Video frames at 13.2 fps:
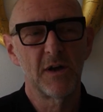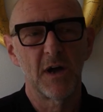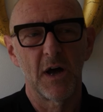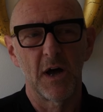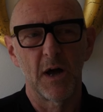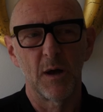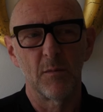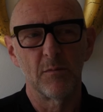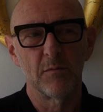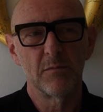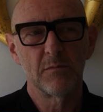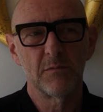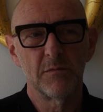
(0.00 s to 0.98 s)

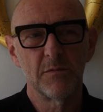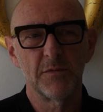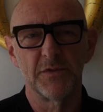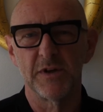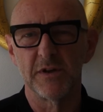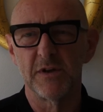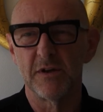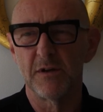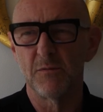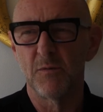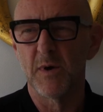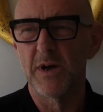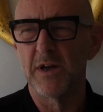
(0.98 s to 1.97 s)
um,
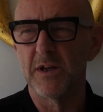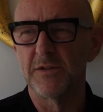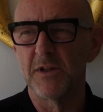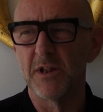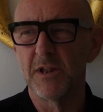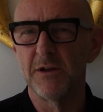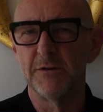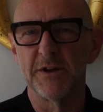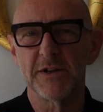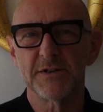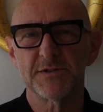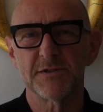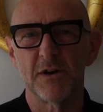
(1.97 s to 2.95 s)
the way the
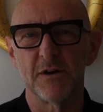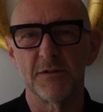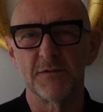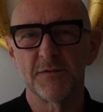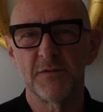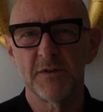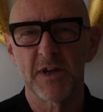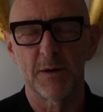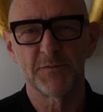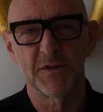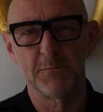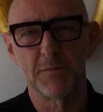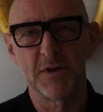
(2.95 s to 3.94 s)
lyrics of
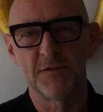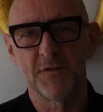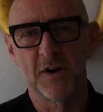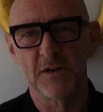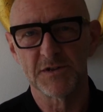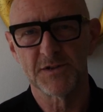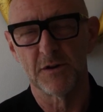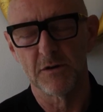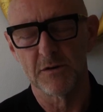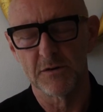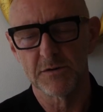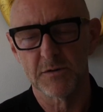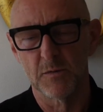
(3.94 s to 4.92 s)
Captain Beefheart
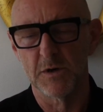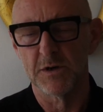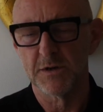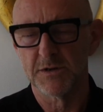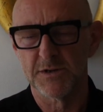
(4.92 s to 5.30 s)
songs work.